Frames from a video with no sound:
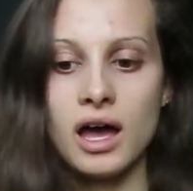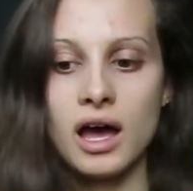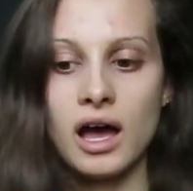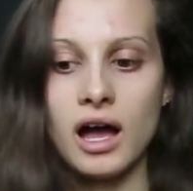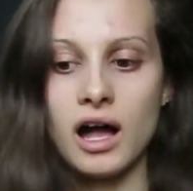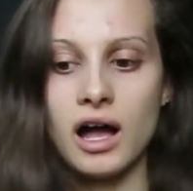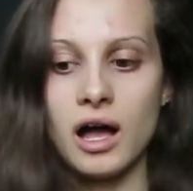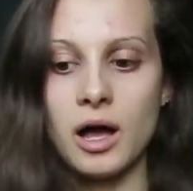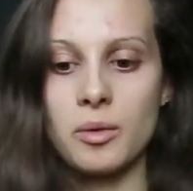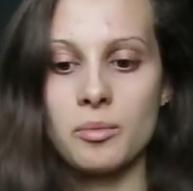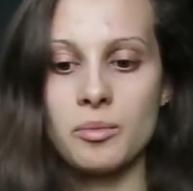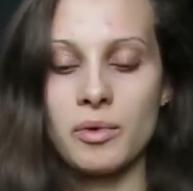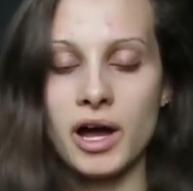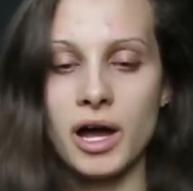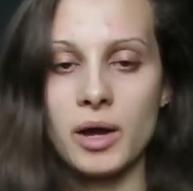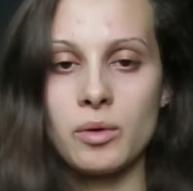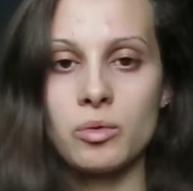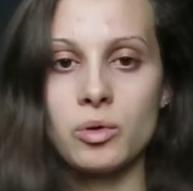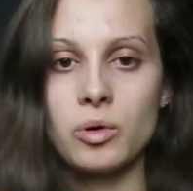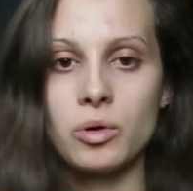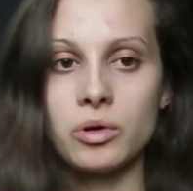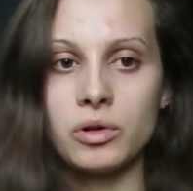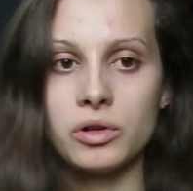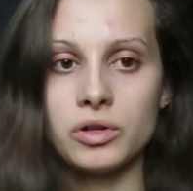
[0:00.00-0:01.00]
I
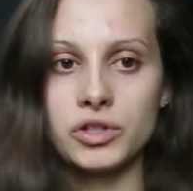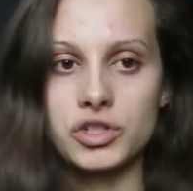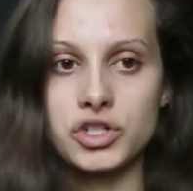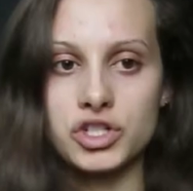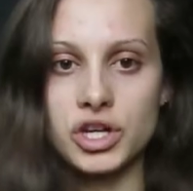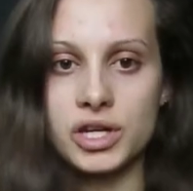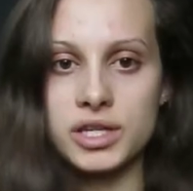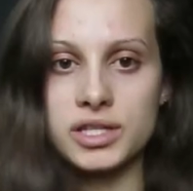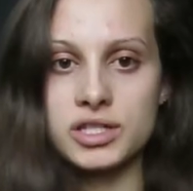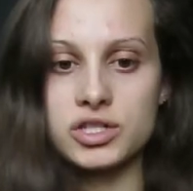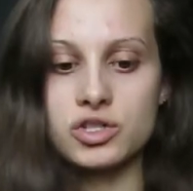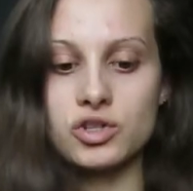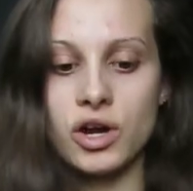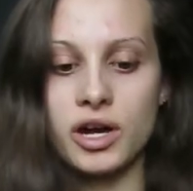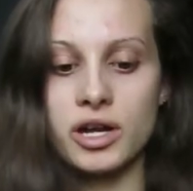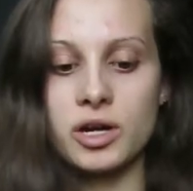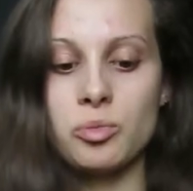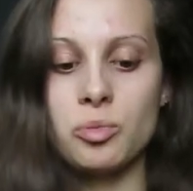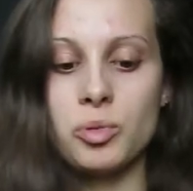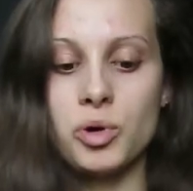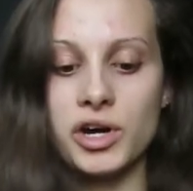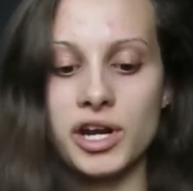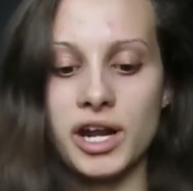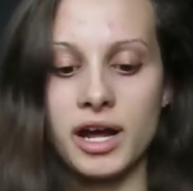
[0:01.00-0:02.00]
will just try
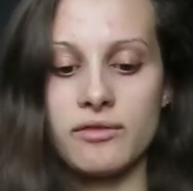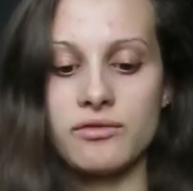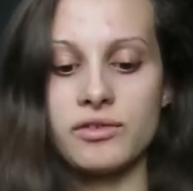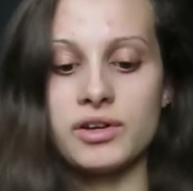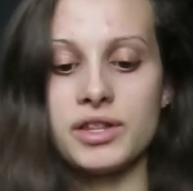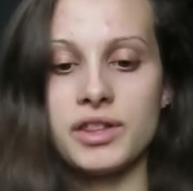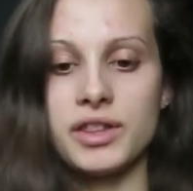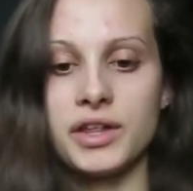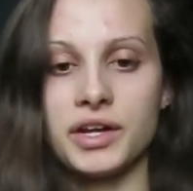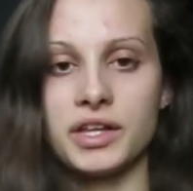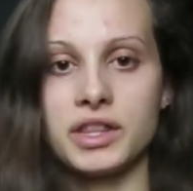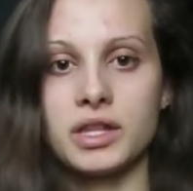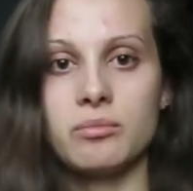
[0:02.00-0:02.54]
to put everything